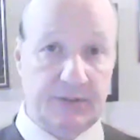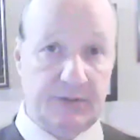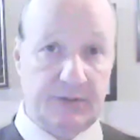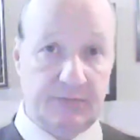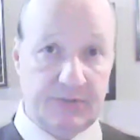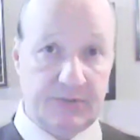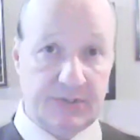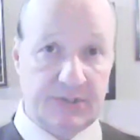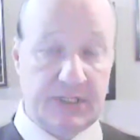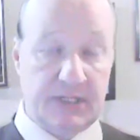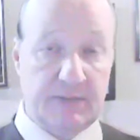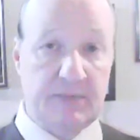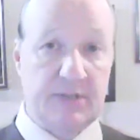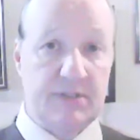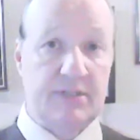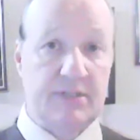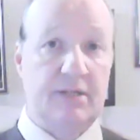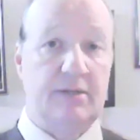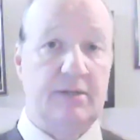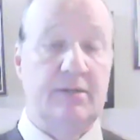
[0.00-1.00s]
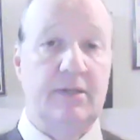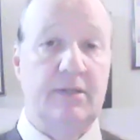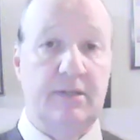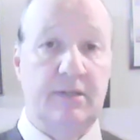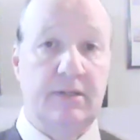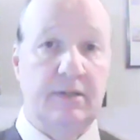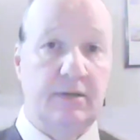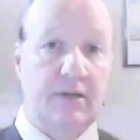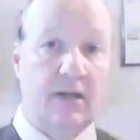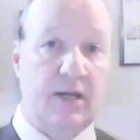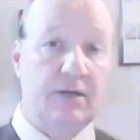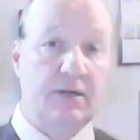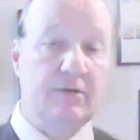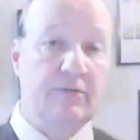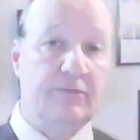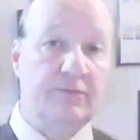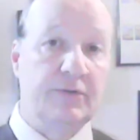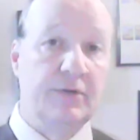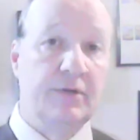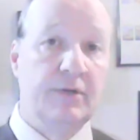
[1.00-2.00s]
you don't see him as that kind
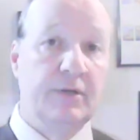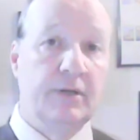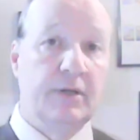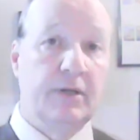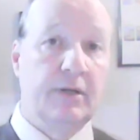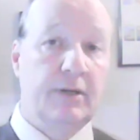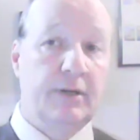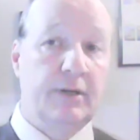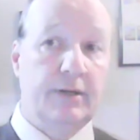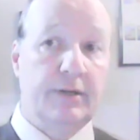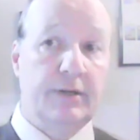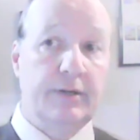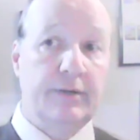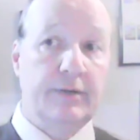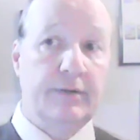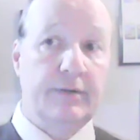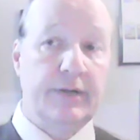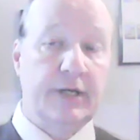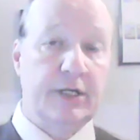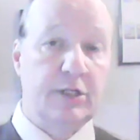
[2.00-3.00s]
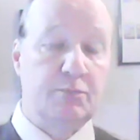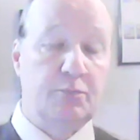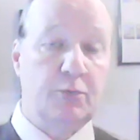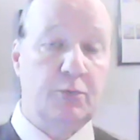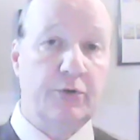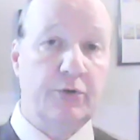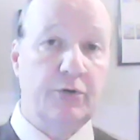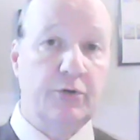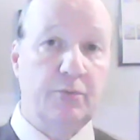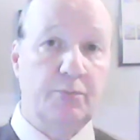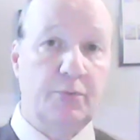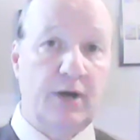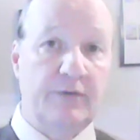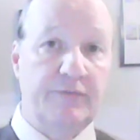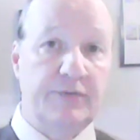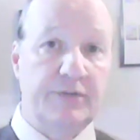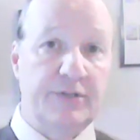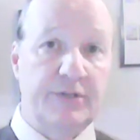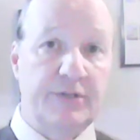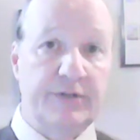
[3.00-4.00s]
of exploiter or
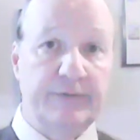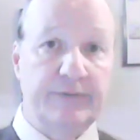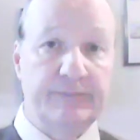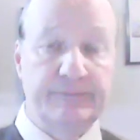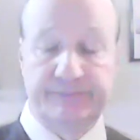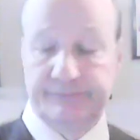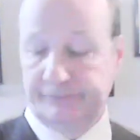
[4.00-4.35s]
profiteer.